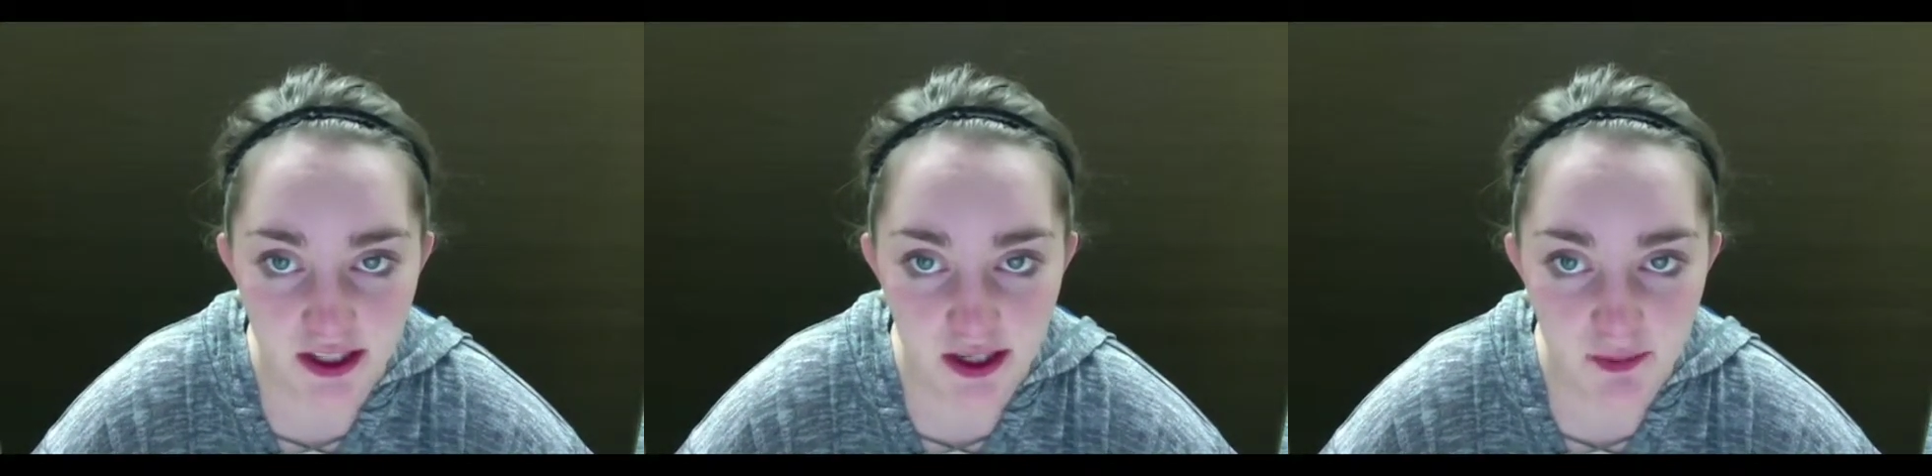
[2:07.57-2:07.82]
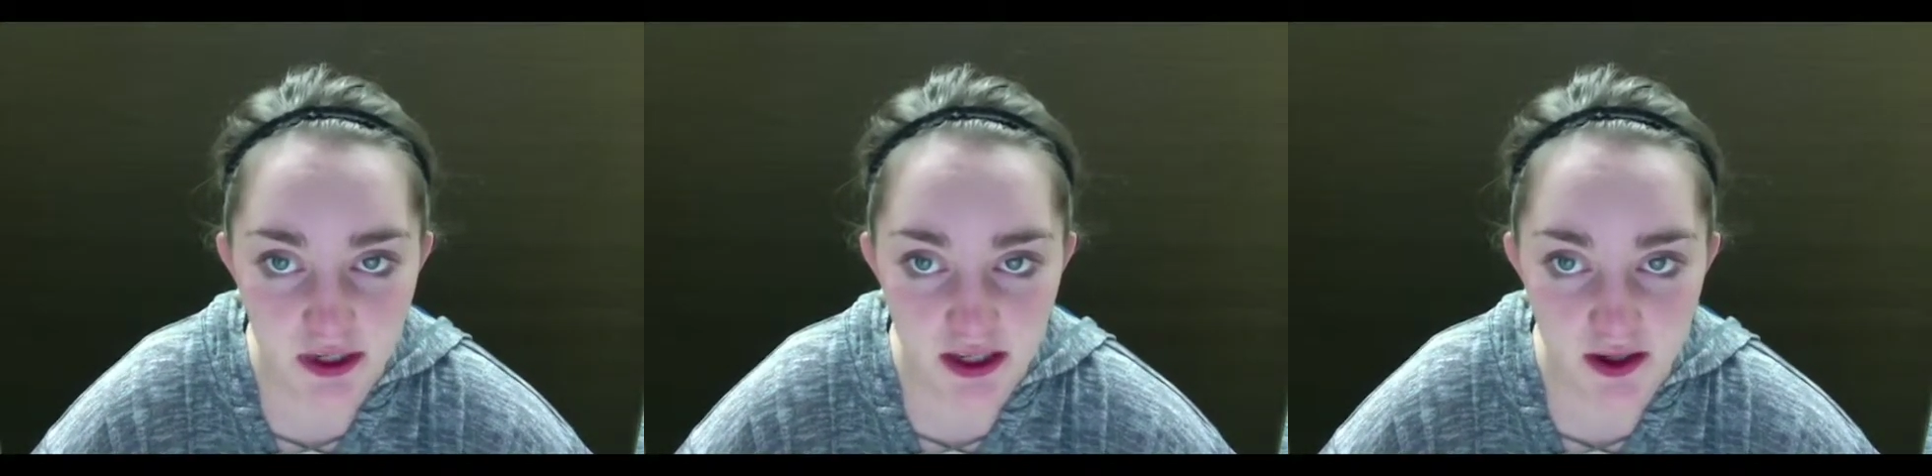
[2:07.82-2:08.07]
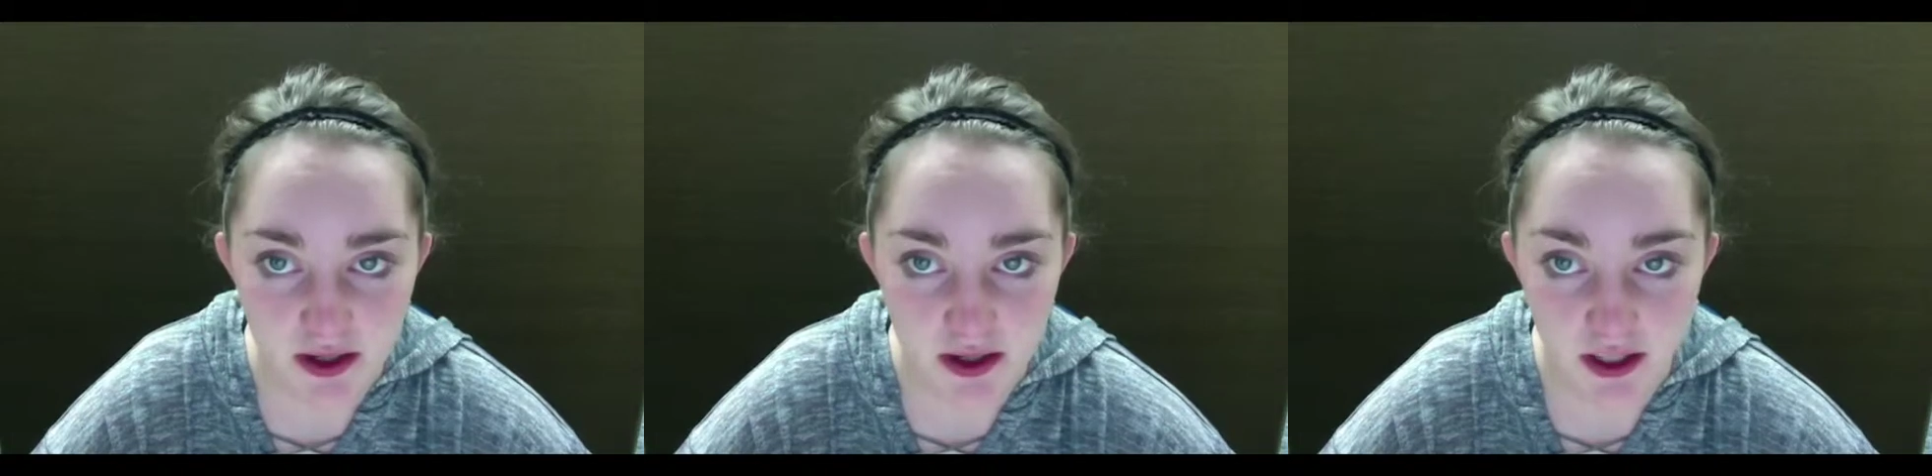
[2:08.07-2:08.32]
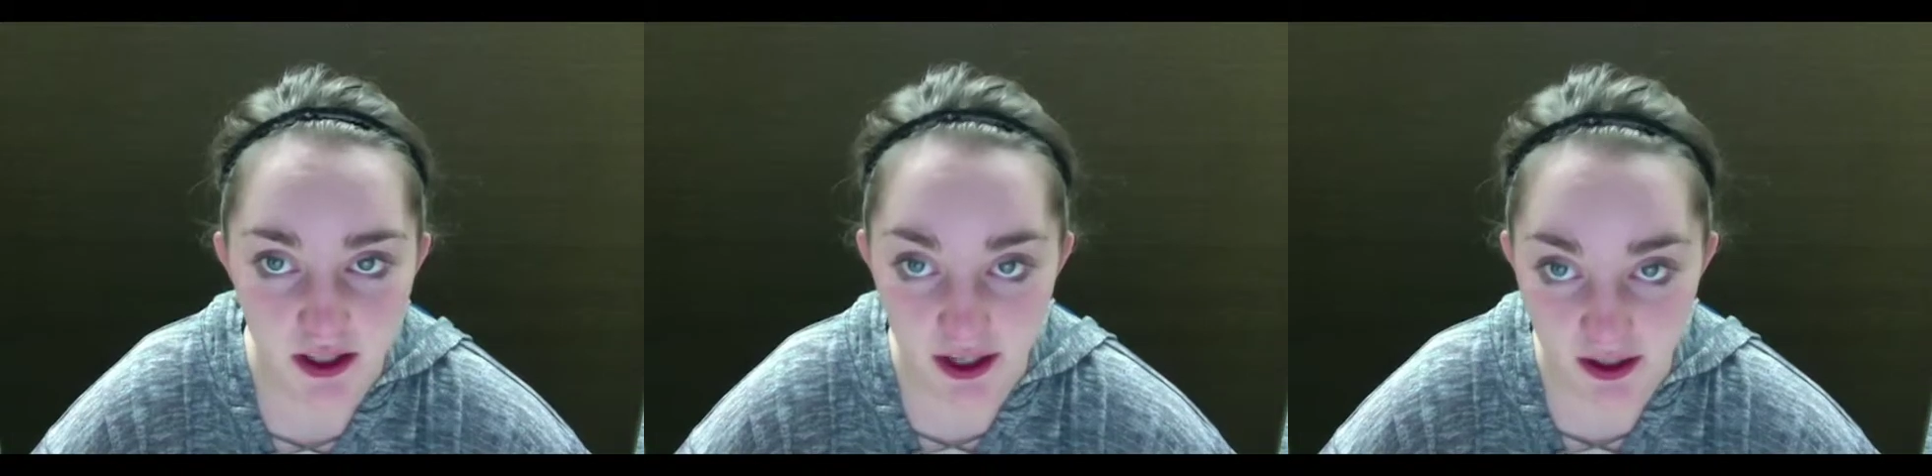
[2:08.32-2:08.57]

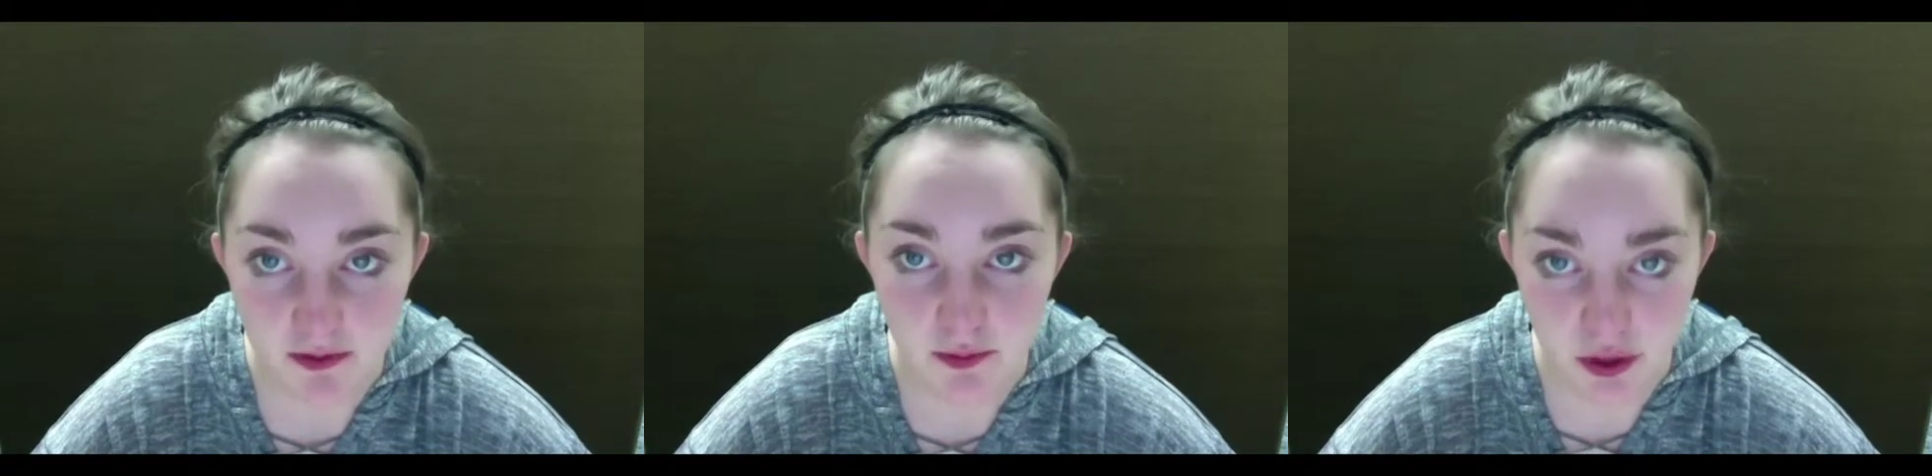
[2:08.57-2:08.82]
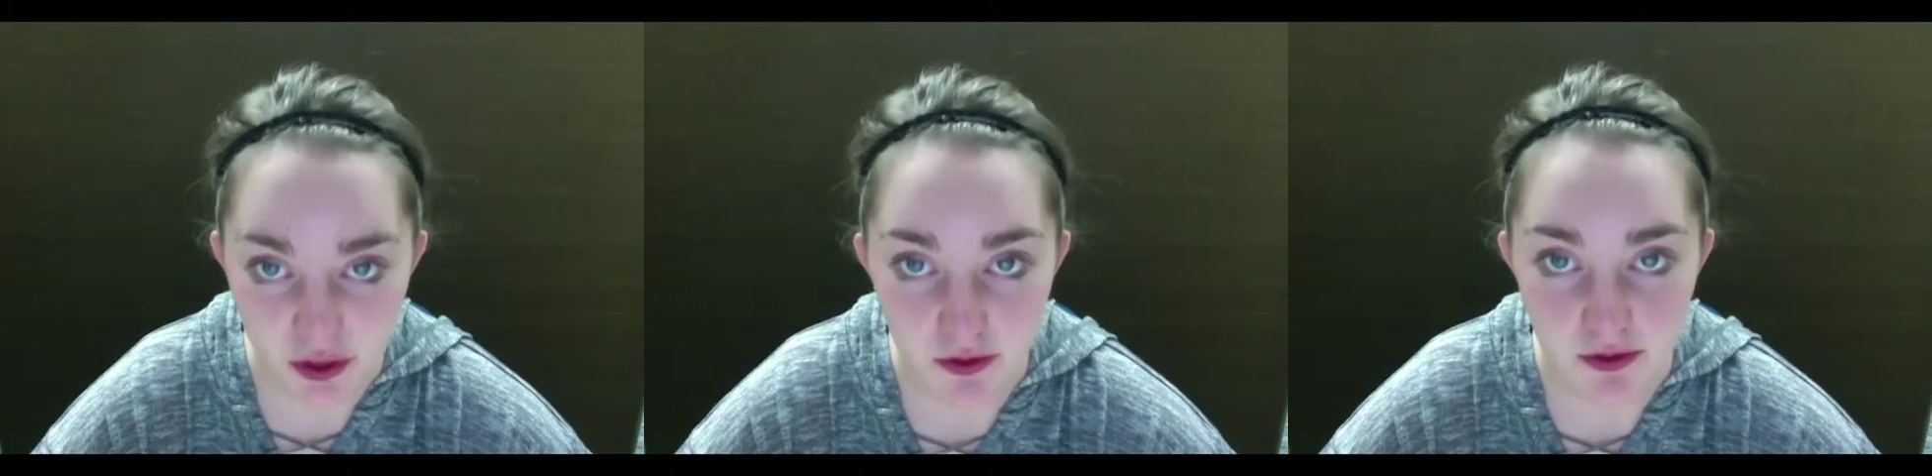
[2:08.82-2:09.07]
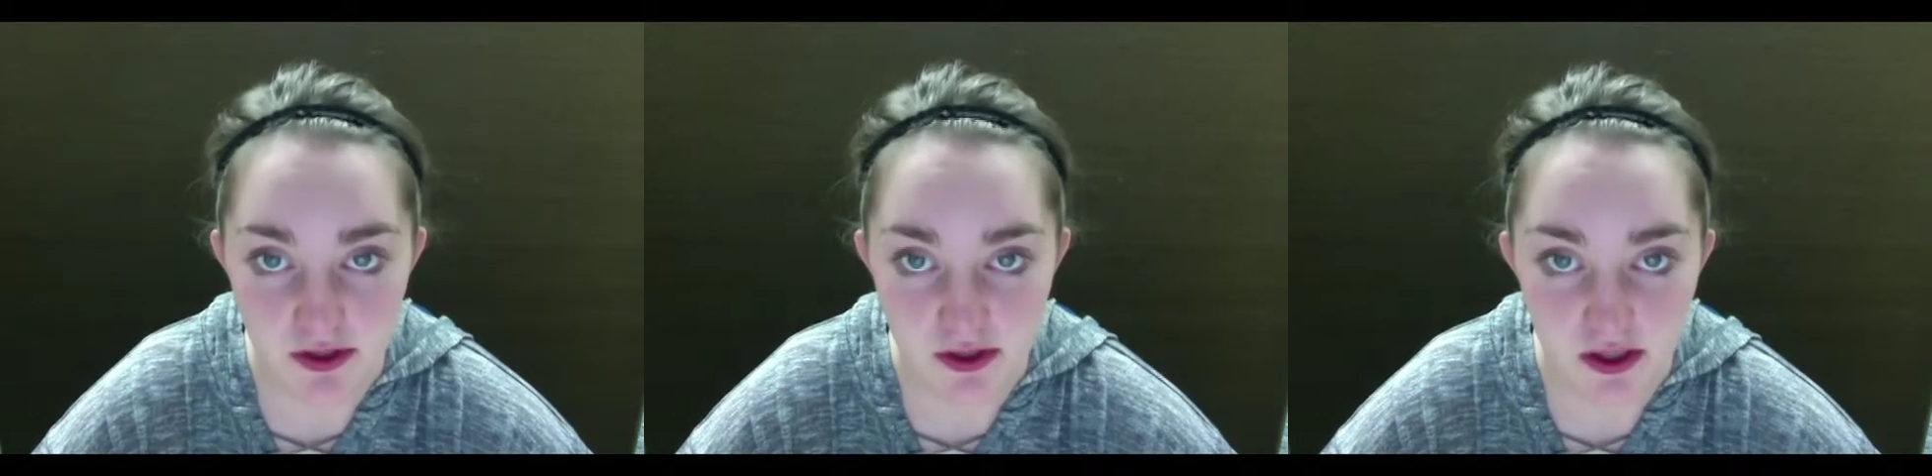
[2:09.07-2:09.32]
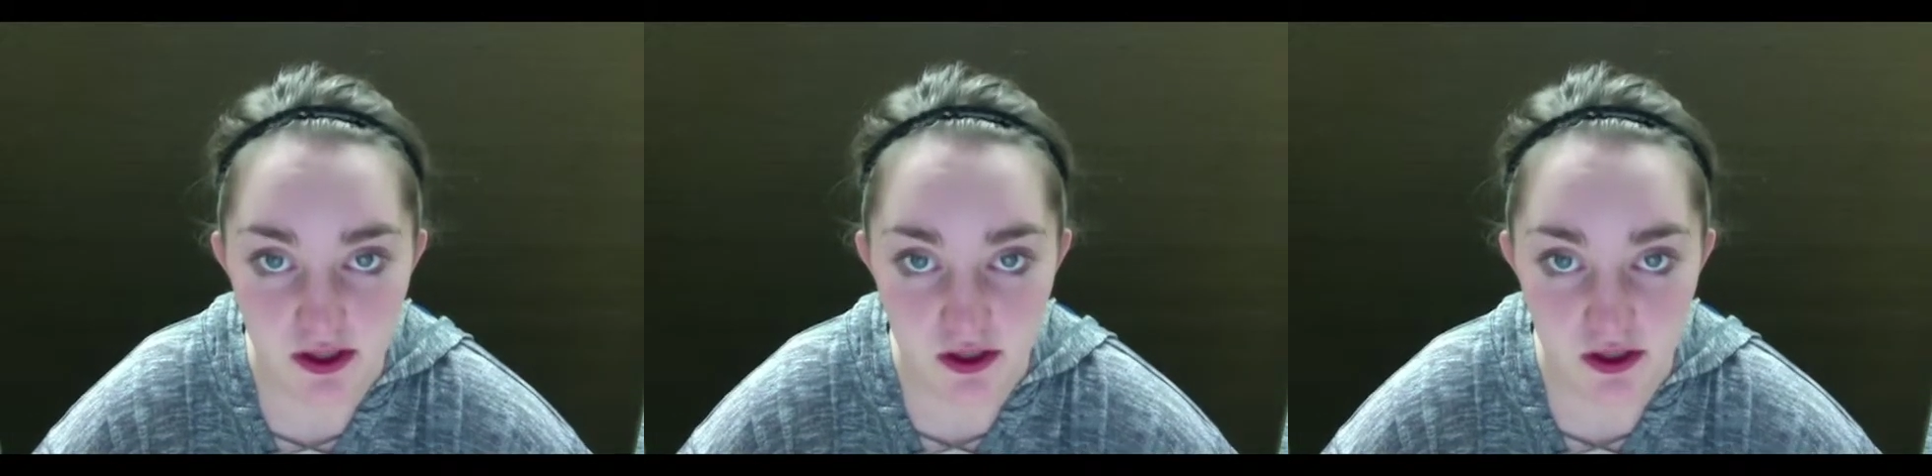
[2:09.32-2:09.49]
can produce